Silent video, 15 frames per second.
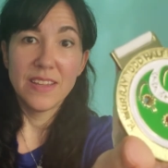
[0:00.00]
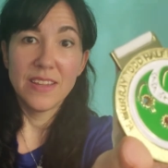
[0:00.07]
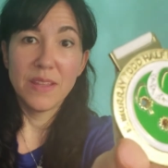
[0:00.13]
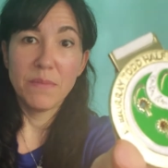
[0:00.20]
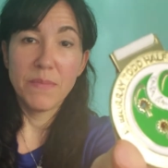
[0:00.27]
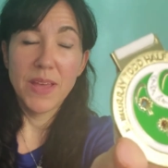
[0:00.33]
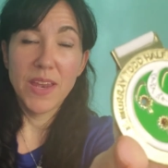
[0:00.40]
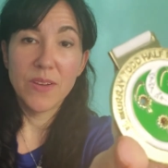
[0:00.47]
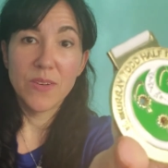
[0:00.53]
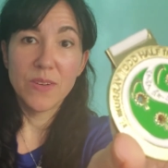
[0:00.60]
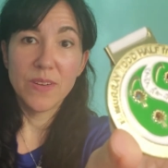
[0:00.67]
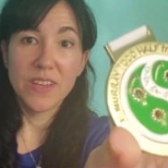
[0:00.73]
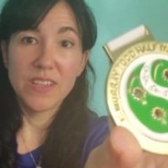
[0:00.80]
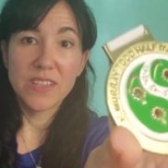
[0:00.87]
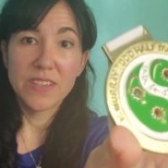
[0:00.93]
the
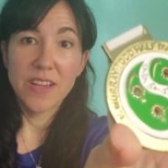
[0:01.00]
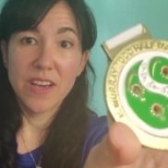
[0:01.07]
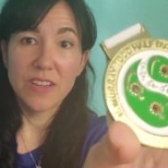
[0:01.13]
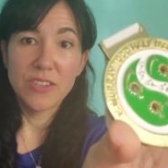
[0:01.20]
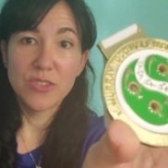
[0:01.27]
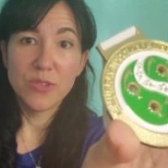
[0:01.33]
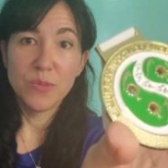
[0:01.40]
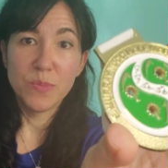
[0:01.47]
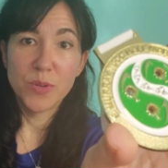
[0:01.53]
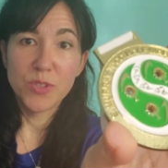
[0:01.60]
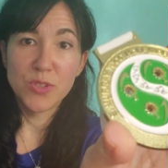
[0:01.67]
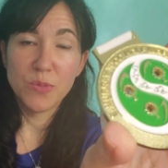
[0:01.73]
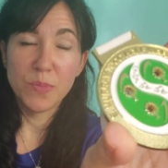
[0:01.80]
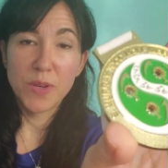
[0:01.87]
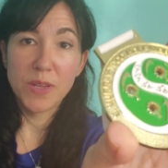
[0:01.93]
medal is not super,
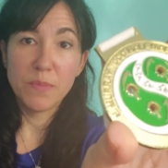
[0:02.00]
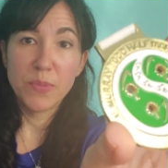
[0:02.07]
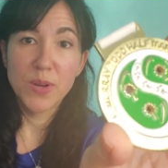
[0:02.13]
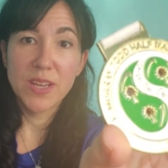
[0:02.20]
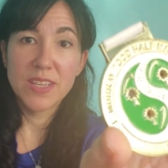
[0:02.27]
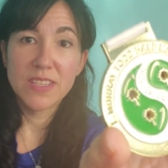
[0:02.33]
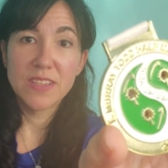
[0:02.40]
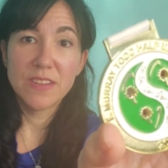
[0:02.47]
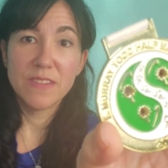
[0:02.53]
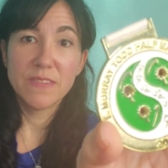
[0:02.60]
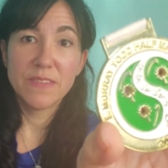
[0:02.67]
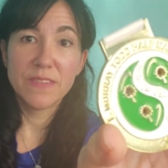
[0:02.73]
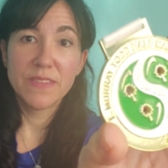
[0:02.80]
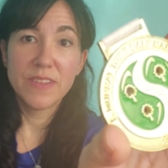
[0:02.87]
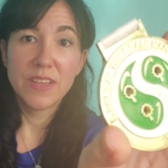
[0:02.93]
super impressive.
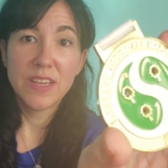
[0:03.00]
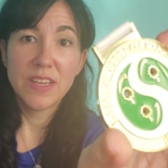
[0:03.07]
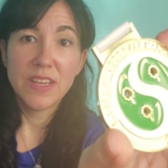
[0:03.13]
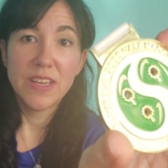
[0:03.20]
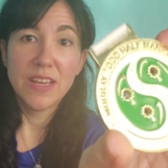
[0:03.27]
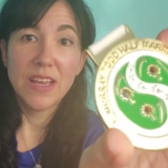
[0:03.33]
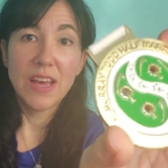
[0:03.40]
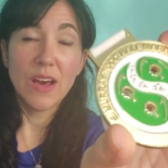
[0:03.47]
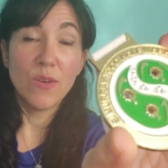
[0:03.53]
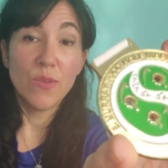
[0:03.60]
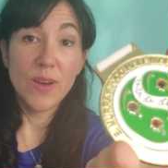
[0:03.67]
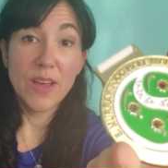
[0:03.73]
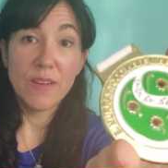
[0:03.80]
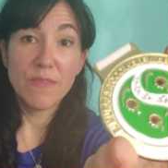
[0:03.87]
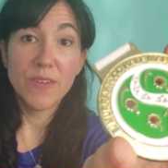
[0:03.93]

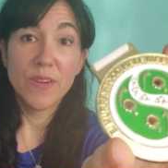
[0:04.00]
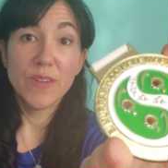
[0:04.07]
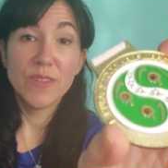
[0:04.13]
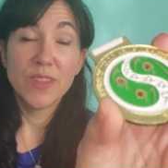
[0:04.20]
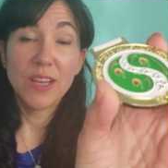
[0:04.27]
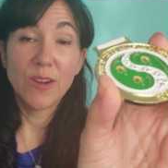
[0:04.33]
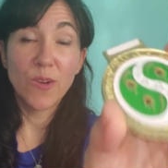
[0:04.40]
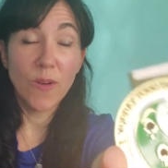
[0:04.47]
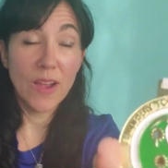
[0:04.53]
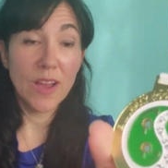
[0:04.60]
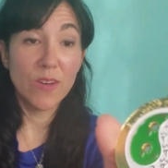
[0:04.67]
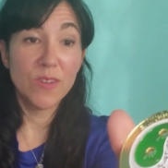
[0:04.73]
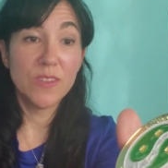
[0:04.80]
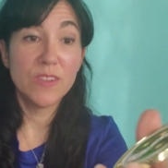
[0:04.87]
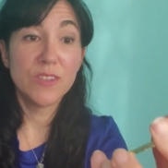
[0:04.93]
However, the
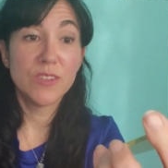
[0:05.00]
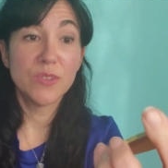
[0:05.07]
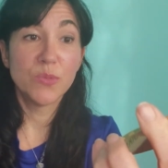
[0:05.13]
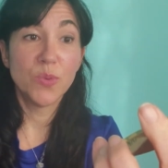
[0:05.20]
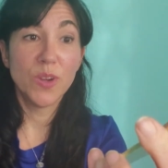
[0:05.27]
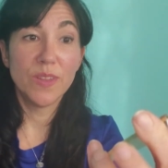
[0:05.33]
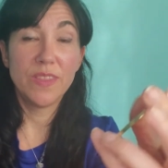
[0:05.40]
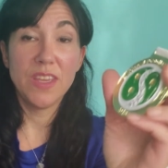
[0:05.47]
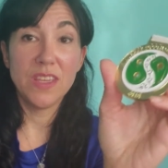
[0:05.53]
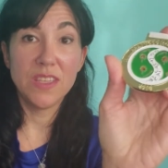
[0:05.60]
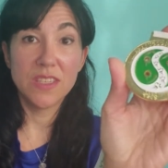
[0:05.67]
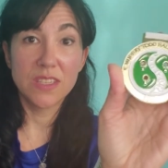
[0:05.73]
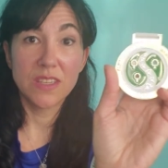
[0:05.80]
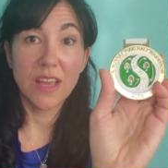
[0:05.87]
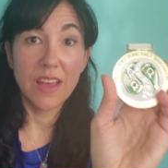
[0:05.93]
grounds where
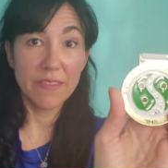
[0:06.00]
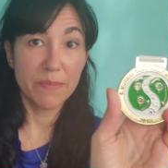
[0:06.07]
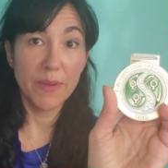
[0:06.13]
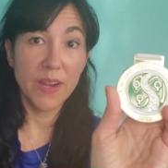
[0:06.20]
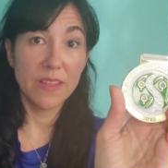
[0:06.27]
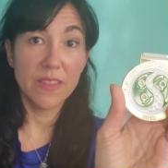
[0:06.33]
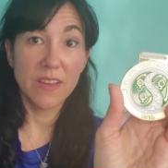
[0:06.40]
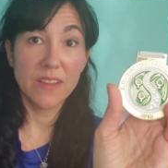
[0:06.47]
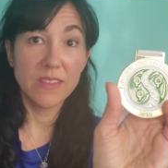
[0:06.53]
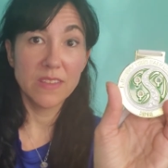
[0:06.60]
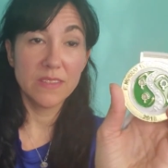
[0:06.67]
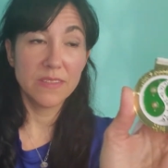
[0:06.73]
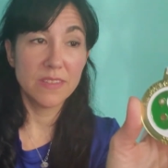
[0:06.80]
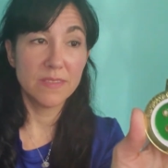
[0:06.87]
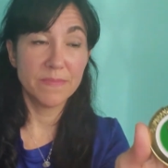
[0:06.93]
these half
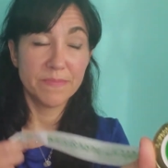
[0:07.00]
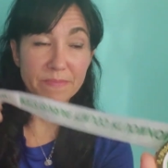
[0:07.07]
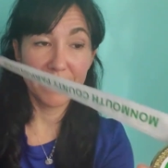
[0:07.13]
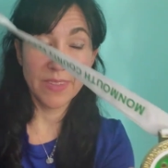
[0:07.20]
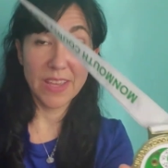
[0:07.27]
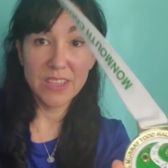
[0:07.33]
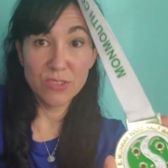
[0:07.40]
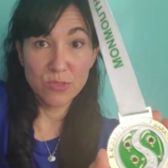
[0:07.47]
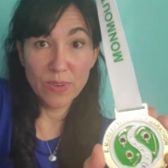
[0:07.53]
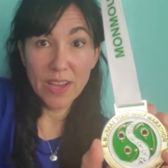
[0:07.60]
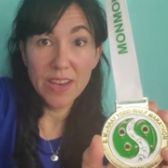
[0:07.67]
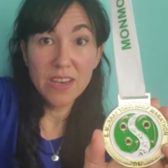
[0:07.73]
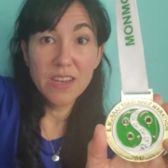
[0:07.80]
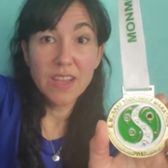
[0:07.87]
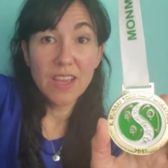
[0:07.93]
marathon is
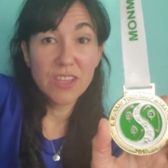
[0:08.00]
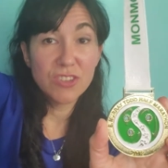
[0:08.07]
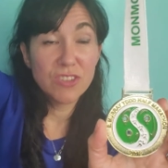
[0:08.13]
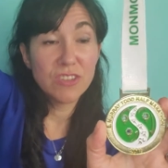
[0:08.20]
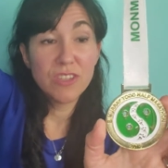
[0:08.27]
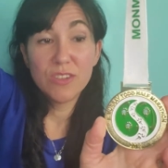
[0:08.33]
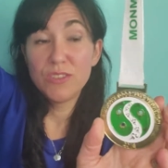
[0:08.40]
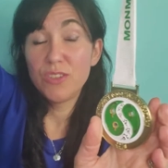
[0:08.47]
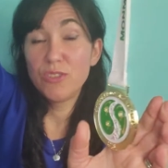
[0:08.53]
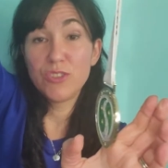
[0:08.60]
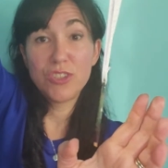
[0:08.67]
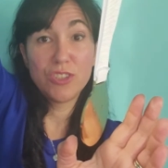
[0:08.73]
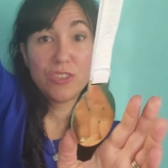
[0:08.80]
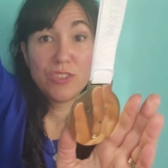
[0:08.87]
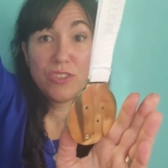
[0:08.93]
run, is that they're
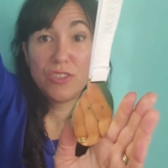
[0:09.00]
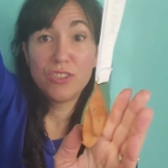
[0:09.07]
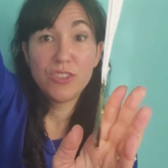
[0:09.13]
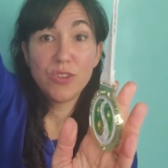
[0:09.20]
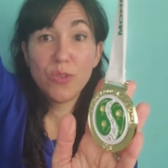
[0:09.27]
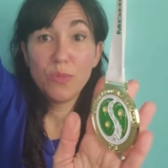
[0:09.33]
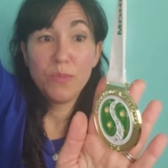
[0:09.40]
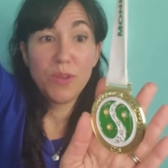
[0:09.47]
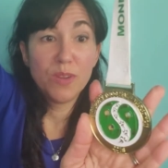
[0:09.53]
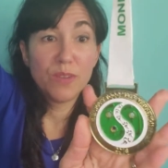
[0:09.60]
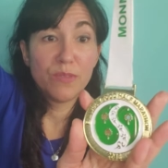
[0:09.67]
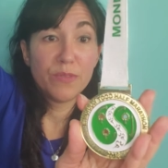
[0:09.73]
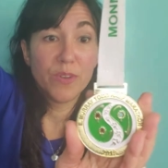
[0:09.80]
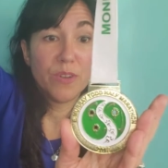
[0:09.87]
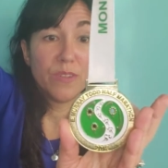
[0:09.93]
just so
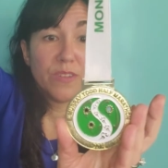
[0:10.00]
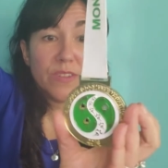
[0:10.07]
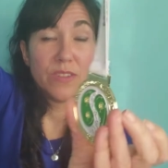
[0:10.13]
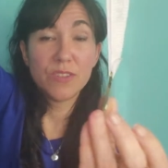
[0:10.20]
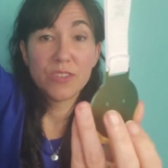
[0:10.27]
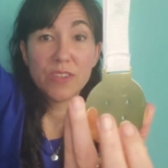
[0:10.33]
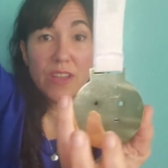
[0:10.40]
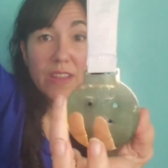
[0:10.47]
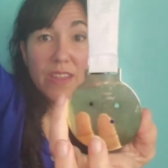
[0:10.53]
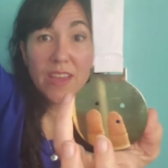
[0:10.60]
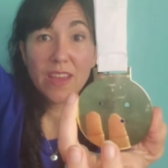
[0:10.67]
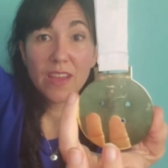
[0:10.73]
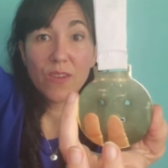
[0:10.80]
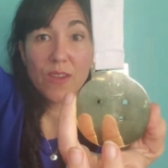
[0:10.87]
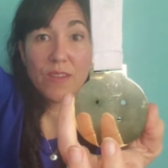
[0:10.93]
beautiful. There's nothing
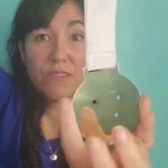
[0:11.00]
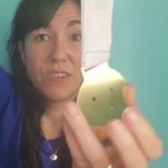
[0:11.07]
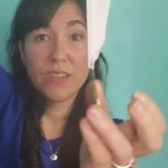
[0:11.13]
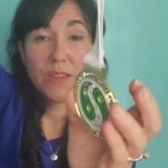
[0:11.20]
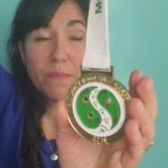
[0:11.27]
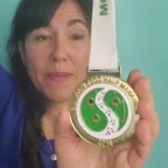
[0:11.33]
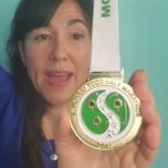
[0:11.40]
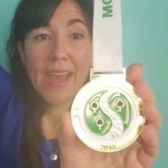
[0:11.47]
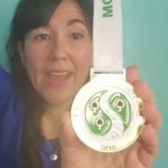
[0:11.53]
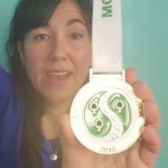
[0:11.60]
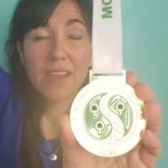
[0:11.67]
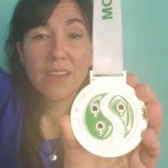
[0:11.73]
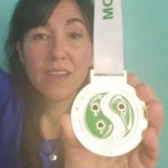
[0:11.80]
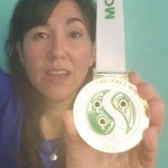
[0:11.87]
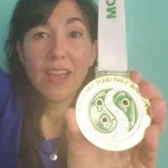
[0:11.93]
engraved in the
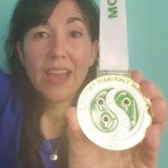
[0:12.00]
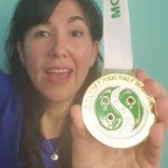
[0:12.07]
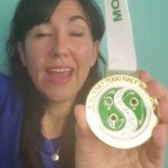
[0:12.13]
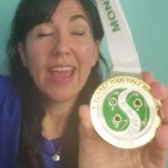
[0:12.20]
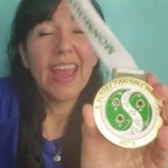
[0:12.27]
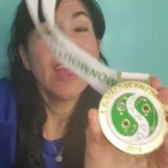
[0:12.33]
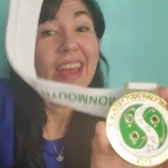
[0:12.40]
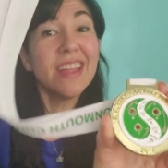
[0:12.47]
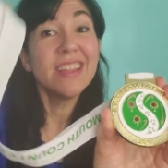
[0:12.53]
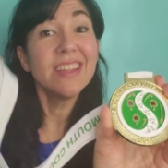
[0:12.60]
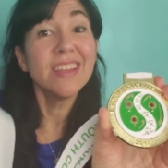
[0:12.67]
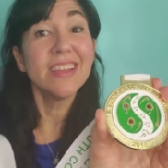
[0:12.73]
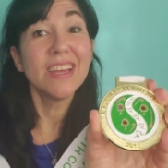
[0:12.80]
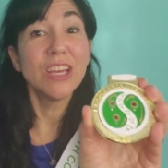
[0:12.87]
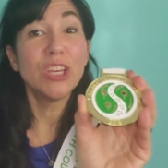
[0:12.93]
back.
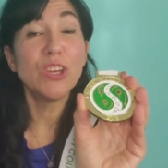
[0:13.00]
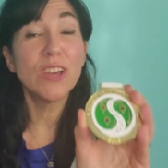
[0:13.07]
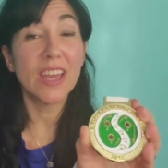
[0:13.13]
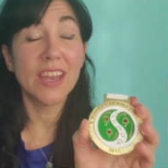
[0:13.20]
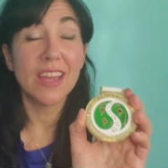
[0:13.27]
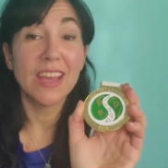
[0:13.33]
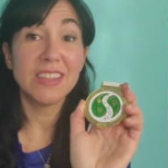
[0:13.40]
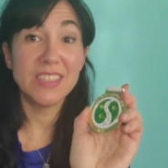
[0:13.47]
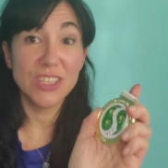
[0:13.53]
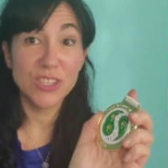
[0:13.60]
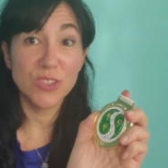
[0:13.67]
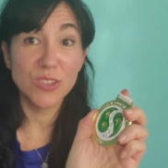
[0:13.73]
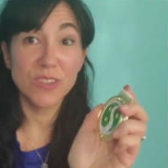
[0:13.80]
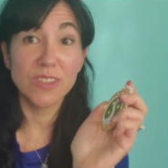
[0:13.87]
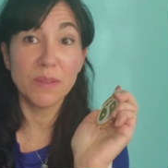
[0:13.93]
And you get a
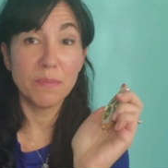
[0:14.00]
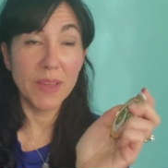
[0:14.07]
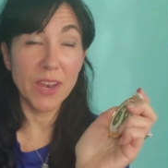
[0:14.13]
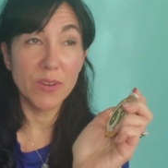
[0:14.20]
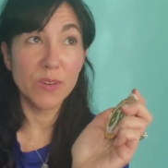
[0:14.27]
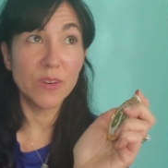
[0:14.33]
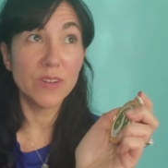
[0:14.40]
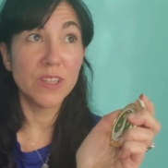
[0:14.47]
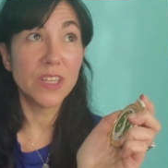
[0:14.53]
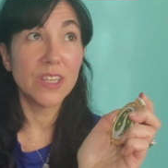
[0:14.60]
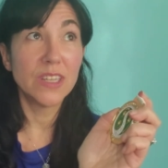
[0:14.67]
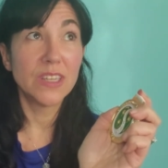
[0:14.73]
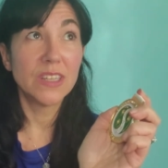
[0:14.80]
t-shirt, the medal,